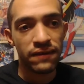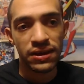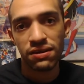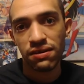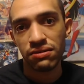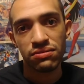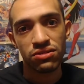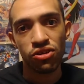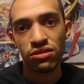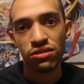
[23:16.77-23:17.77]
you know,
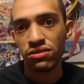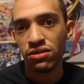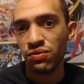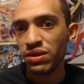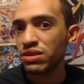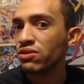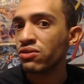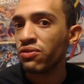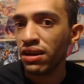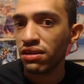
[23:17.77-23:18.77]
talk to the original
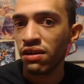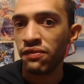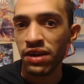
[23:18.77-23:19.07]
creator of